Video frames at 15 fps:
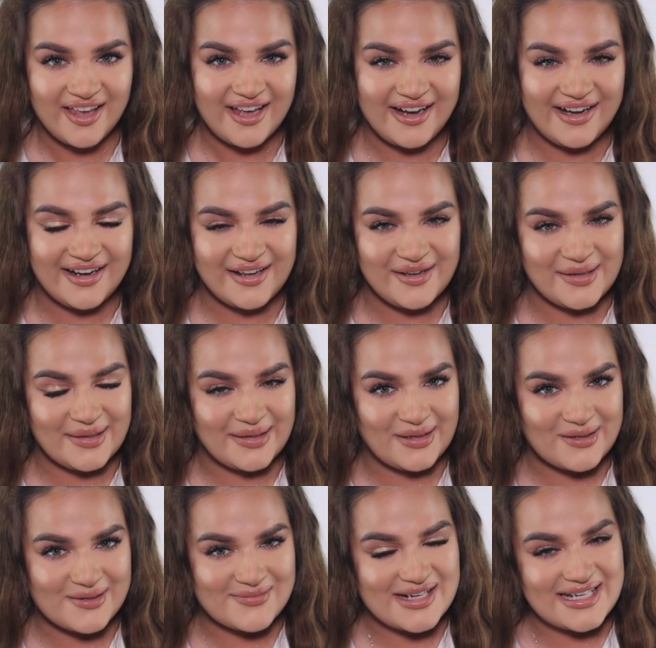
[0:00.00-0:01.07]
Hello,
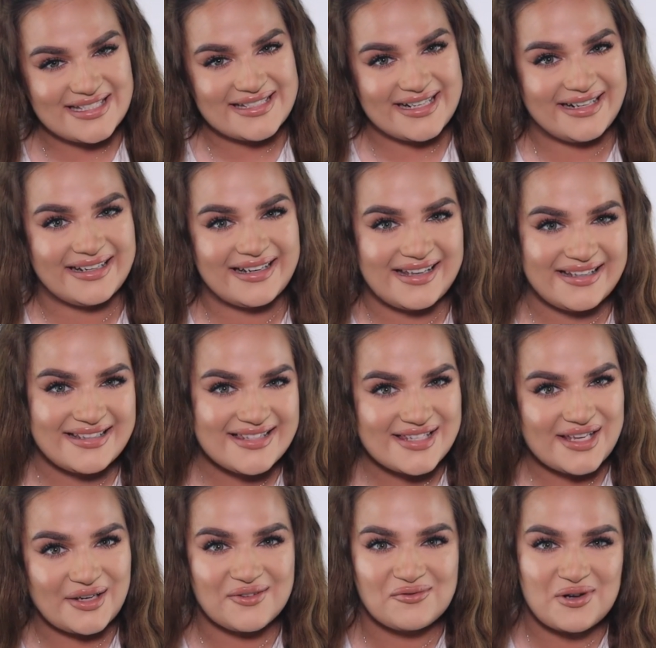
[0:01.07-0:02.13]
hello my darlings,
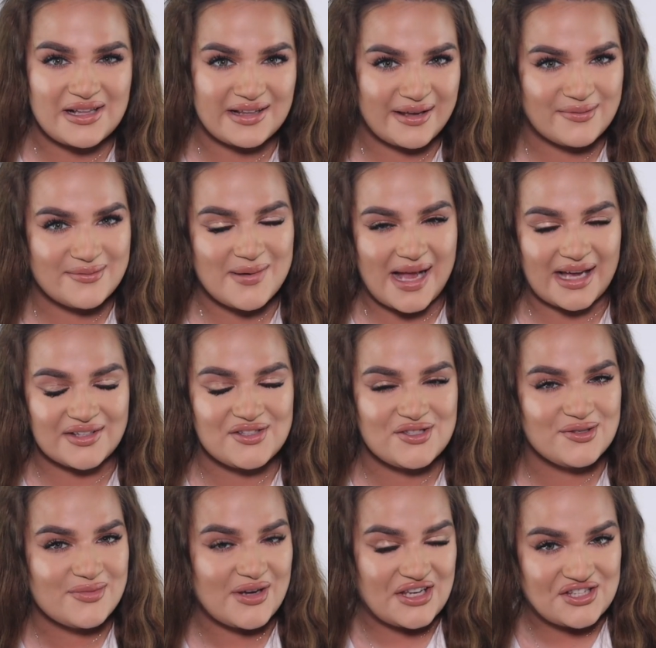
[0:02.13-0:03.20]
and welcome back
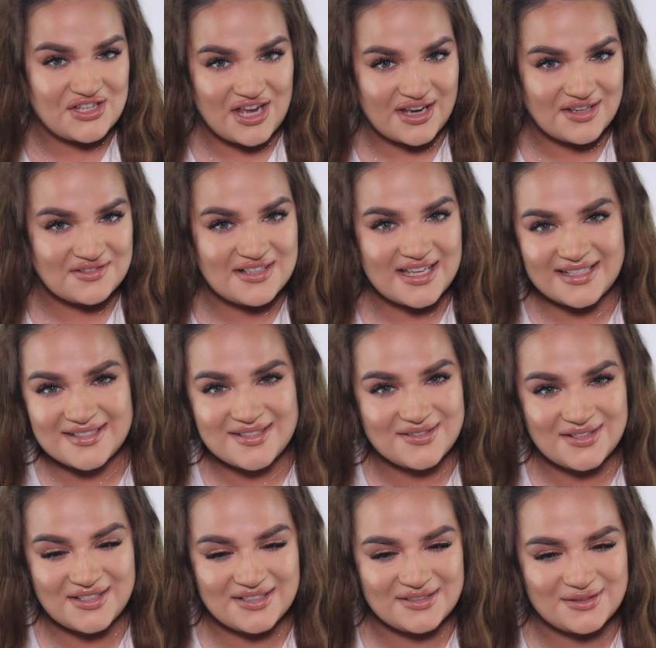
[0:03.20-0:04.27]
to my channel and
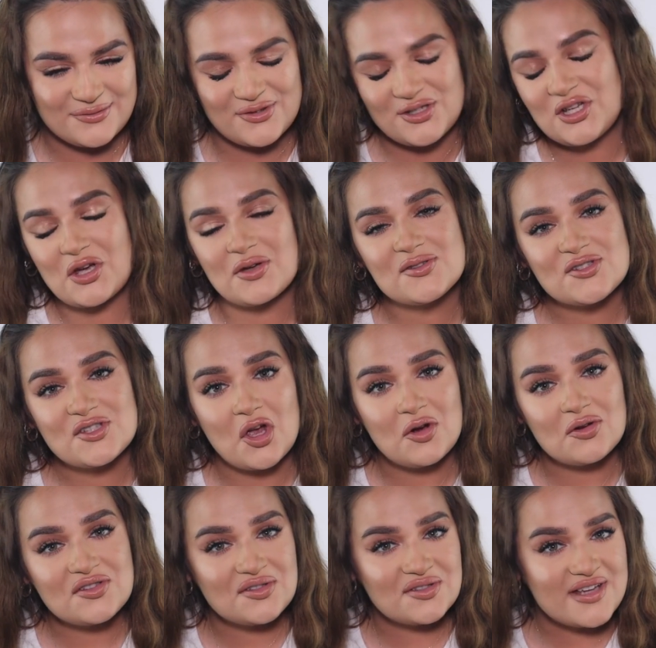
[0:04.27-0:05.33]
to another video.
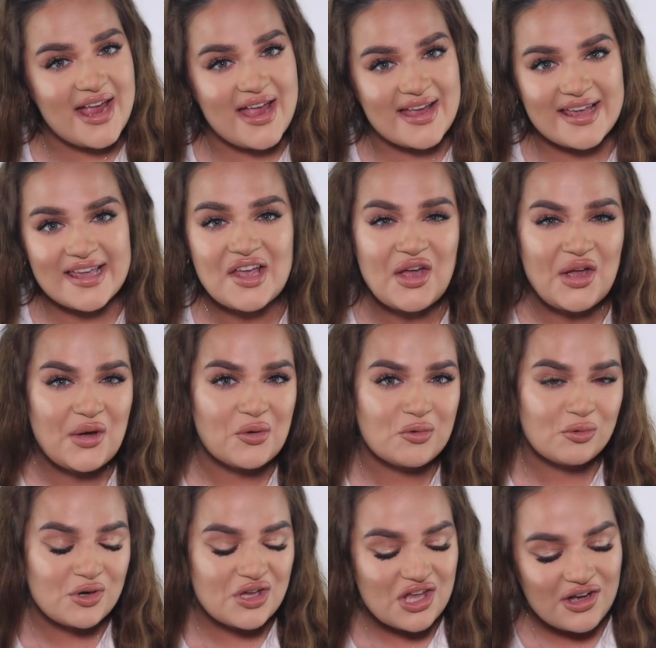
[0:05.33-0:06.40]
So today
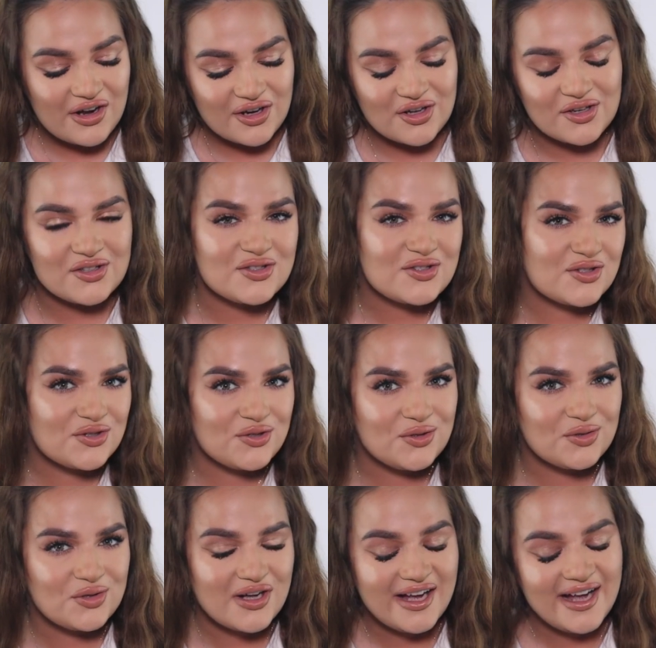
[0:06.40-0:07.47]
we are gonna
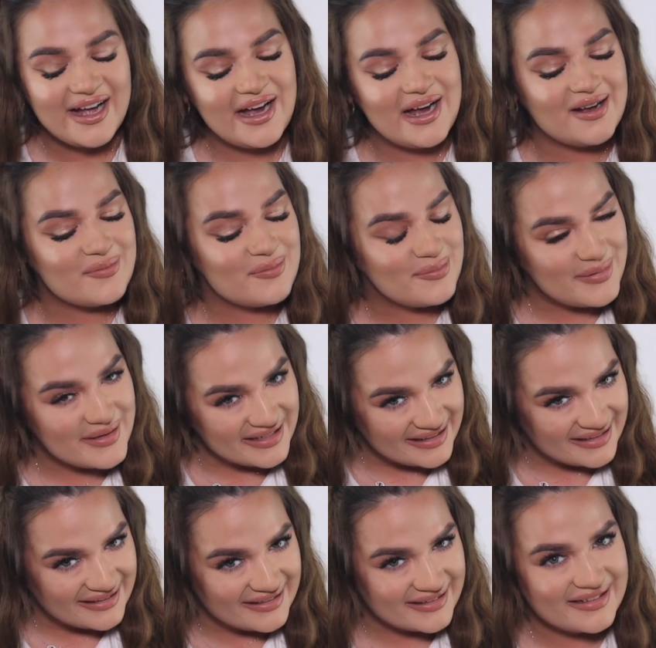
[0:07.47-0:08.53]
do a
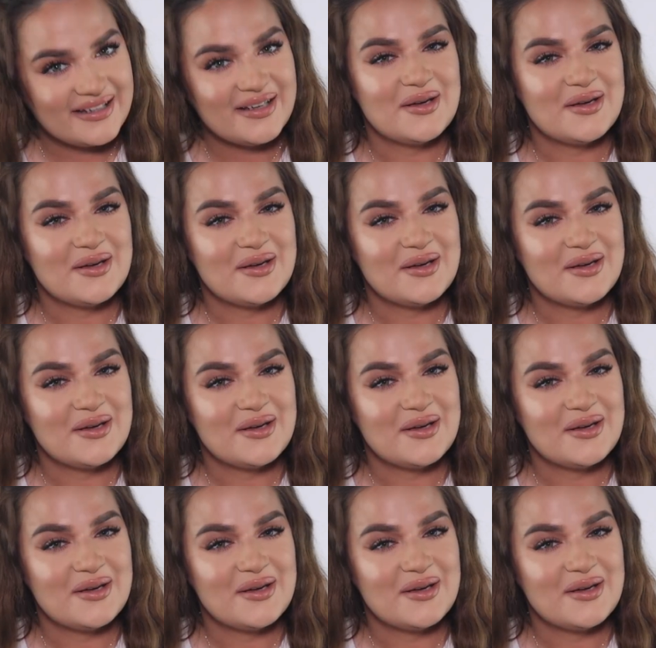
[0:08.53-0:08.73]
big